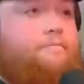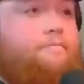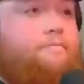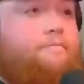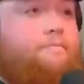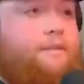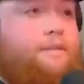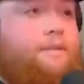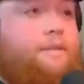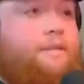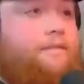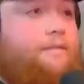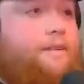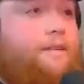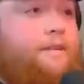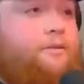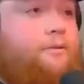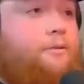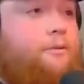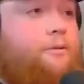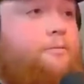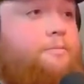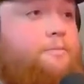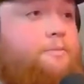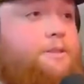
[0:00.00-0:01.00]
believing
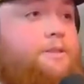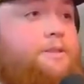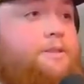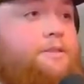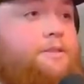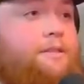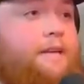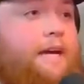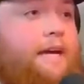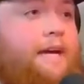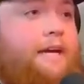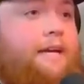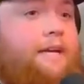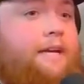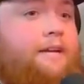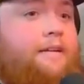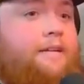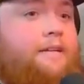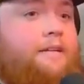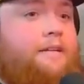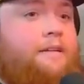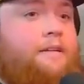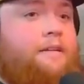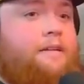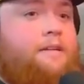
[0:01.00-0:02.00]
groups.
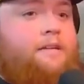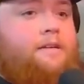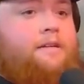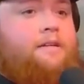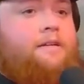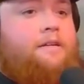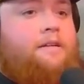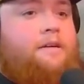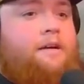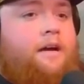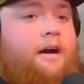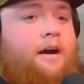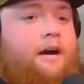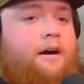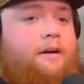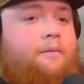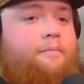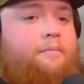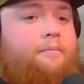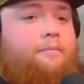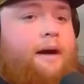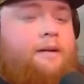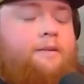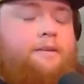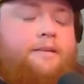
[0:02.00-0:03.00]
And
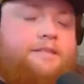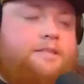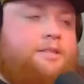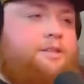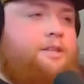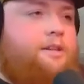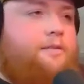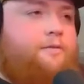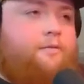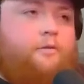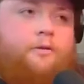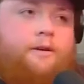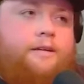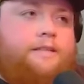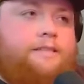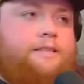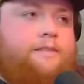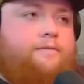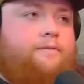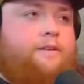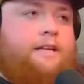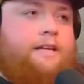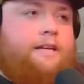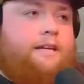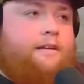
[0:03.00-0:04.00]
I'll listen to the voice
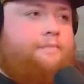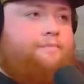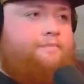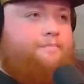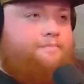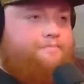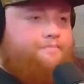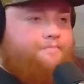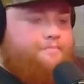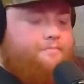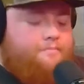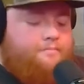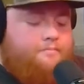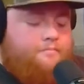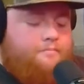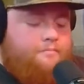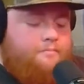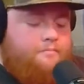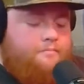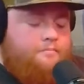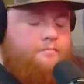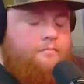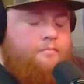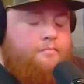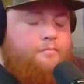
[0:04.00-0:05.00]
of any
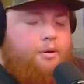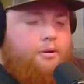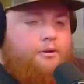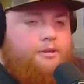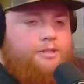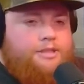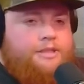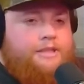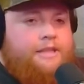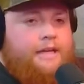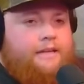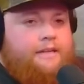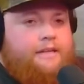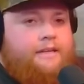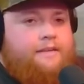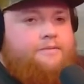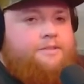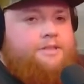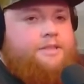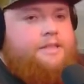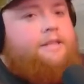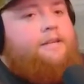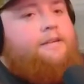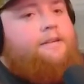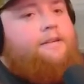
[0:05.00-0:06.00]
person that
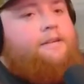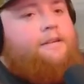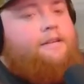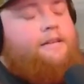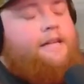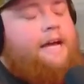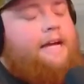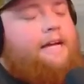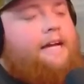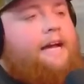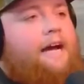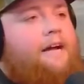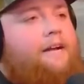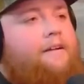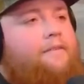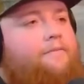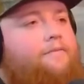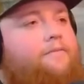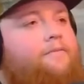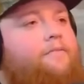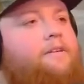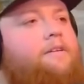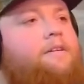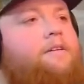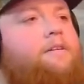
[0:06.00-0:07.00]
lives in that kind
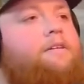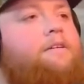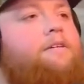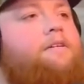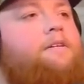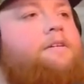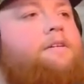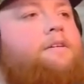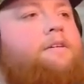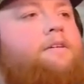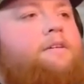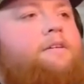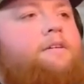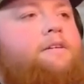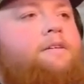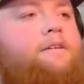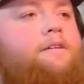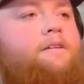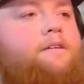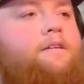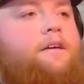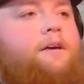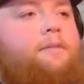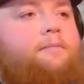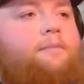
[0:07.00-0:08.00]
of
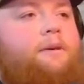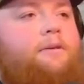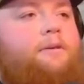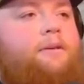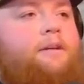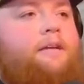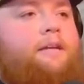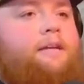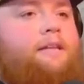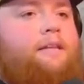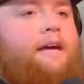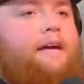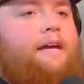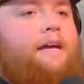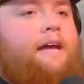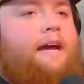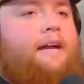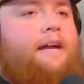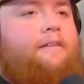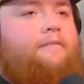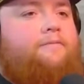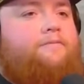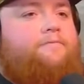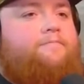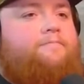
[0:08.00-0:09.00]
community, that
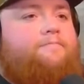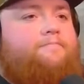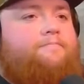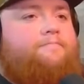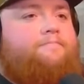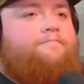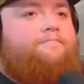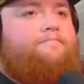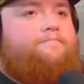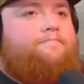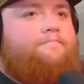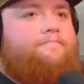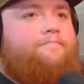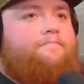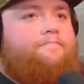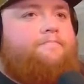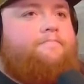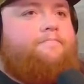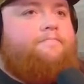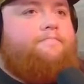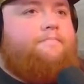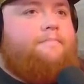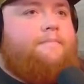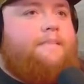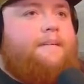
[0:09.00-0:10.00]
kind of
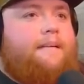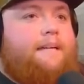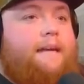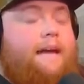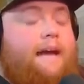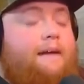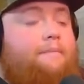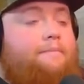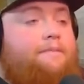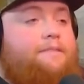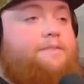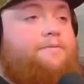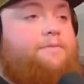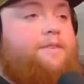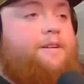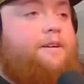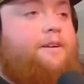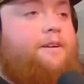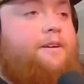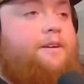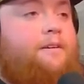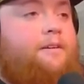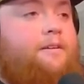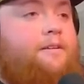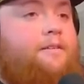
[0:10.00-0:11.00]

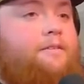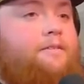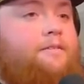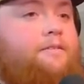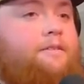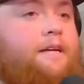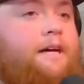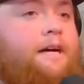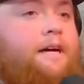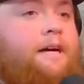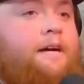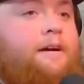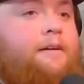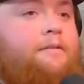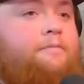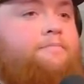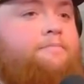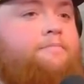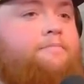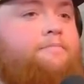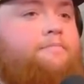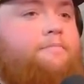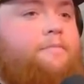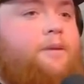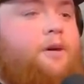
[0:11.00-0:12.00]
atmosphere,
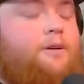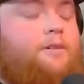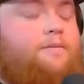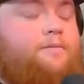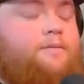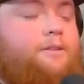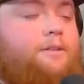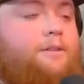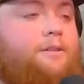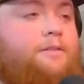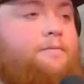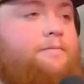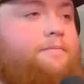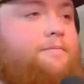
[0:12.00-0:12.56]
over